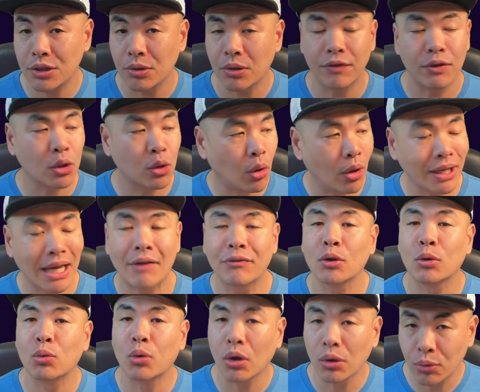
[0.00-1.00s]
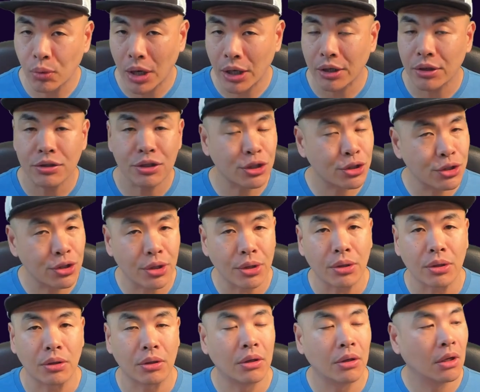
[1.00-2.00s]
If you're going after world records,
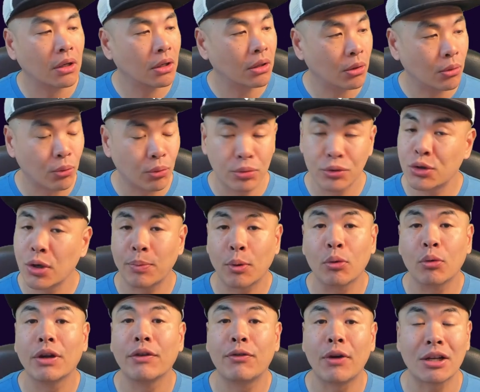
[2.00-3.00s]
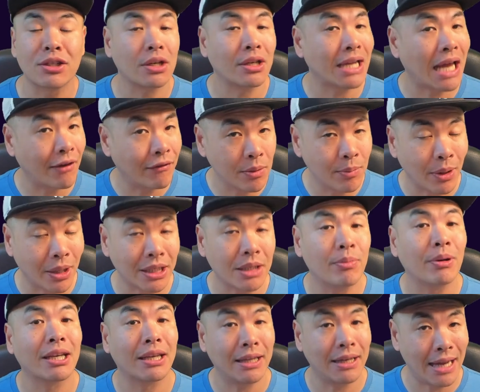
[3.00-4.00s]
sure. Triple refresh on everybody
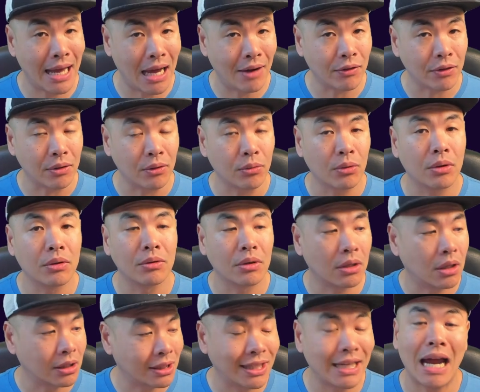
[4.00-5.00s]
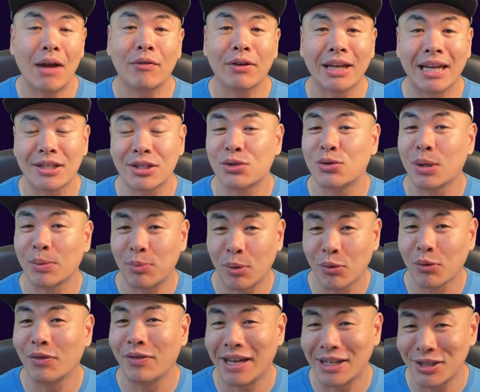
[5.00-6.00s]
but Cadaver. Cadaver gets triple
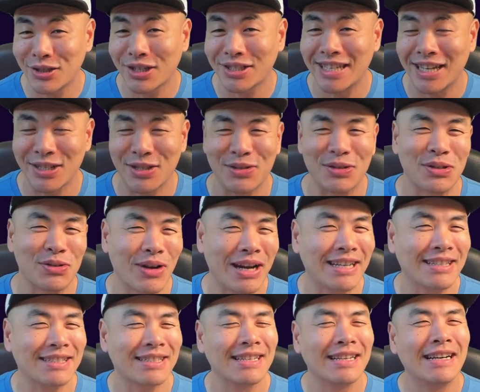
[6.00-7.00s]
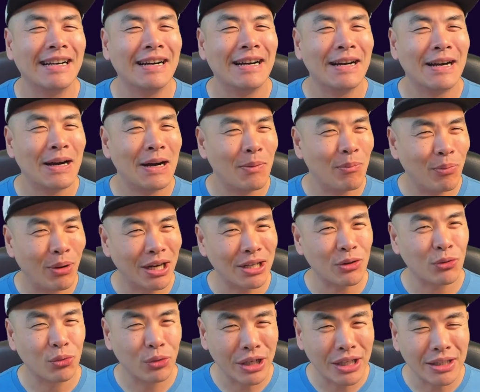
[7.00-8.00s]
revenge accessories, right? But
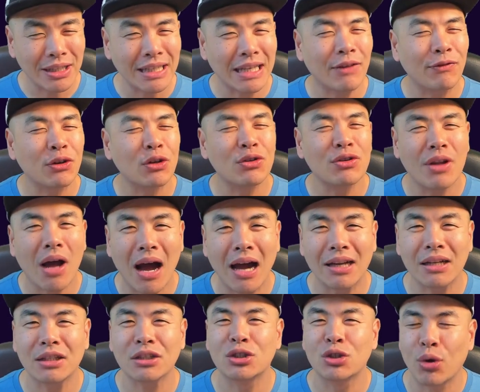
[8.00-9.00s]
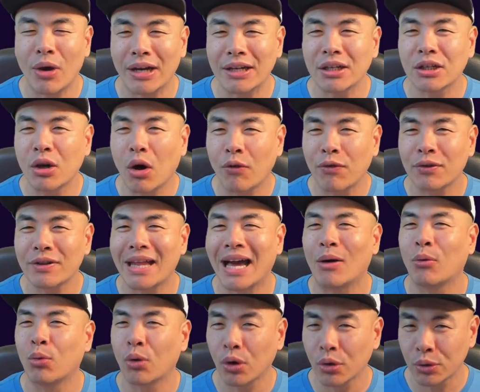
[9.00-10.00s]
really, if you're not trying to go for that
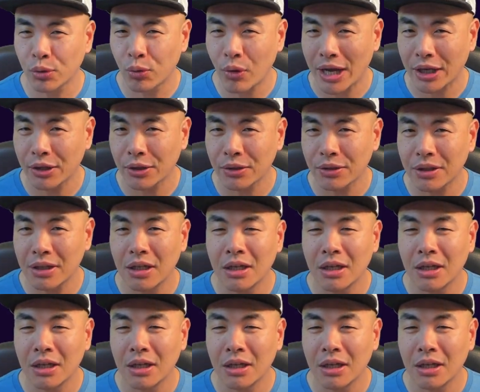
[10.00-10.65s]
world record,